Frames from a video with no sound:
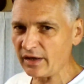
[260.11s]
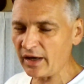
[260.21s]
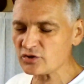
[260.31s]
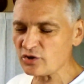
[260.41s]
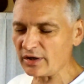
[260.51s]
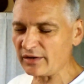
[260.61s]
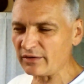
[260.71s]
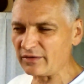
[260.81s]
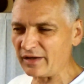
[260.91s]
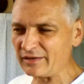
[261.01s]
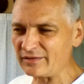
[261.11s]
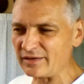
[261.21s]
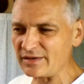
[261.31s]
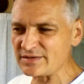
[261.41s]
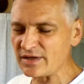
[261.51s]
Actually, that
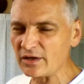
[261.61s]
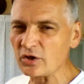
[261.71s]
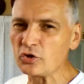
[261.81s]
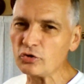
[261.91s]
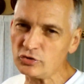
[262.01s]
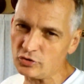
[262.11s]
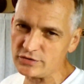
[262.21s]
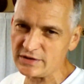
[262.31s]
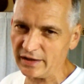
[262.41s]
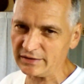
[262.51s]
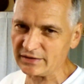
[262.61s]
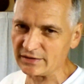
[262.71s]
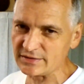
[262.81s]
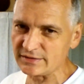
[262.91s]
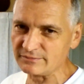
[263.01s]
is good
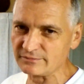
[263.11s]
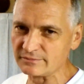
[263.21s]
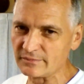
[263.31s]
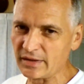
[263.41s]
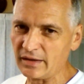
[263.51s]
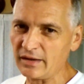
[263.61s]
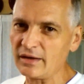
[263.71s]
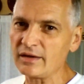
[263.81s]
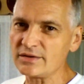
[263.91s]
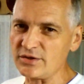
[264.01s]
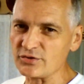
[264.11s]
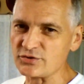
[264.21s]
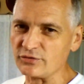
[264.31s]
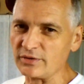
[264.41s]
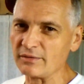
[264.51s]
newsletters. See you
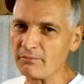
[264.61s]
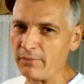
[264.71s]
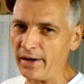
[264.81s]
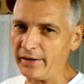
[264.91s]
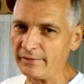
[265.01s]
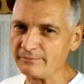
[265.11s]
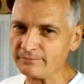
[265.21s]
soon. Bye.